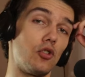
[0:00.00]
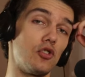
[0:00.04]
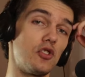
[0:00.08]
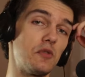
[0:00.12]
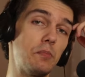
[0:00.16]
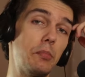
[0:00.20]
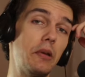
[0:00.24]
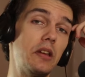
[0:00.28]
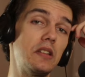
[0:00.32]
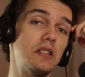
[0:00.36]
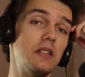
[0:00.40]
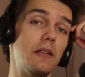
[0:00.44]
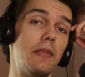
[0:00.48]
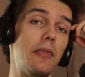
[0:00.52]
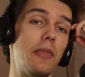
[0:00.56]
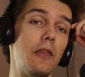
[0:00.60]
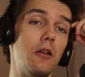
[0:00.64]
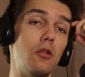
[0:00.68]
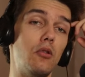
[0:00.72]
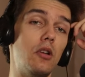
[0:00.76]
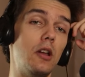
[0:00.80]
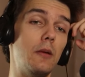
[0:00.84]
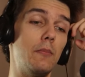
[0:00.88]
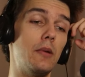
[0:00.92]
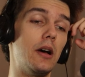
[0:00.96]
a conspiracy
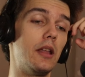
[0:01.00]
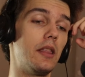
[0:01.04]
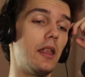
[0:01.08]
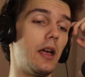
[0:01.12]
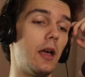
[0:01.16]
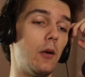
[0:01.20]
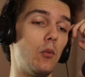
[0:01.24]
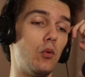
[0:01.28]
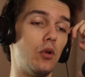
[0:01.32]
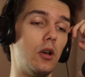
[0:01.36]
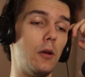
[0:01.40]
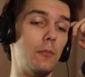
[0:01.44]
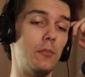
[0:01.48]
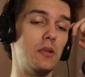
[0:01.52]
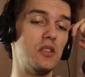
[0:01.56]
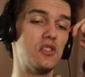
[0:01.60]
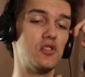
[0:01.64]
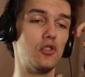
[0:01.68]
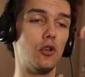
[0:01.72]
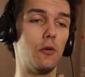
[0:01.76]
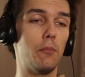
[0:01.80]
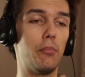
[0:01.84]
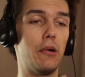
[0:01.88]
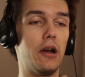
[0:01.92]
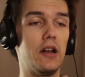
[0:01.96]
theory, but I wouldn't be
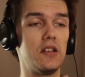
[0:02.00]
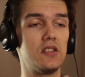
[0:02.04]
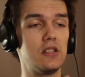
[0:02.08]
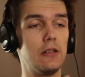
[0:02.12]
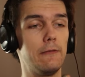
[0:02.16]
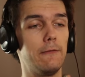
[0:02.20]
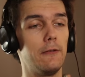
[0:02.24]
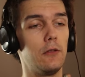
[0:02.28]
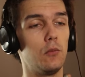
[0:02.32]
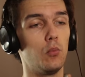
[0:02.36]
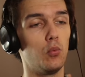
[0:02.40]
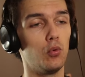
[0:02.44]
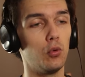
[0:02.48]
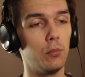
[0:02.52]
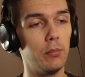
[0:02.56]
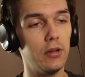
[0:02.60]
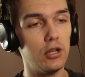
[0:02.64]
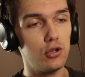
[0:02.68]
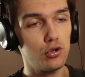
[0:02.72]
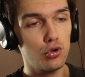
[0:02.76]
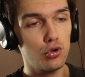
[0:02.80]
surprised if it would be